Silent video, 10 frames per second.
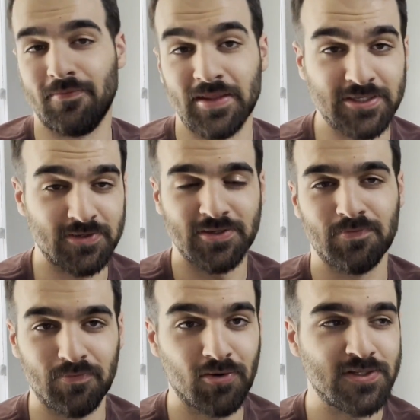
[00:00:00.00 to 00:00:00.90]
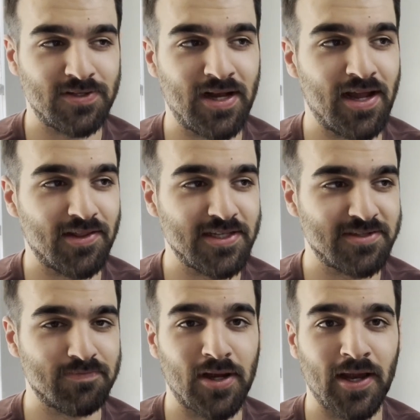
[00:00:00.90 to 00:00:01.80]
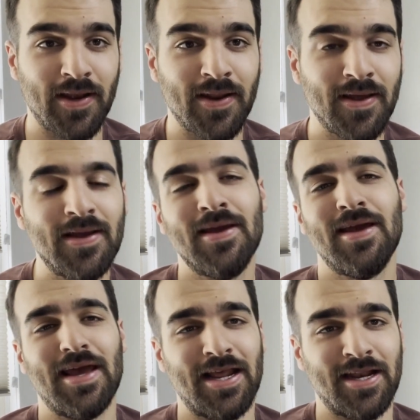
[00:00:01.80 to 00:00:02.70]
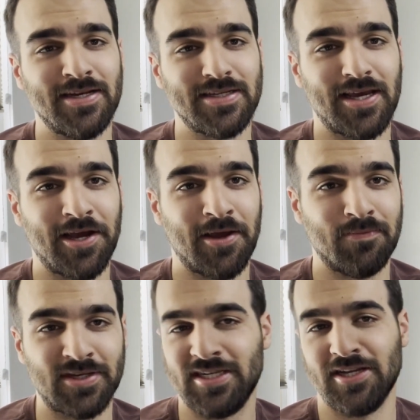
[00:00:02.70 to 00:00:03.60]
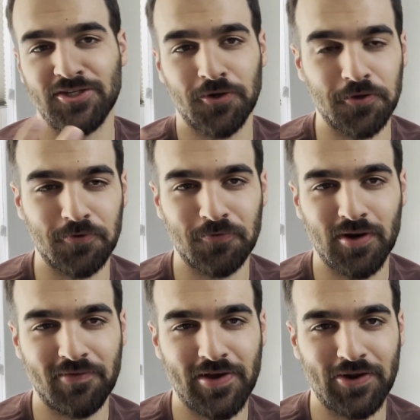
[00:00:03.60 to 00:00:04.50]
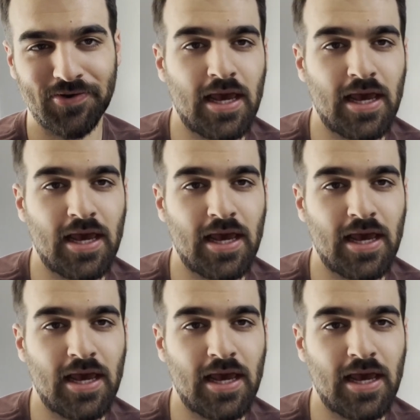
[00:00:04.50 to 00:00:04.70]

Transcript: These are some personal highlights of mine, and I'm excited to show you what I found.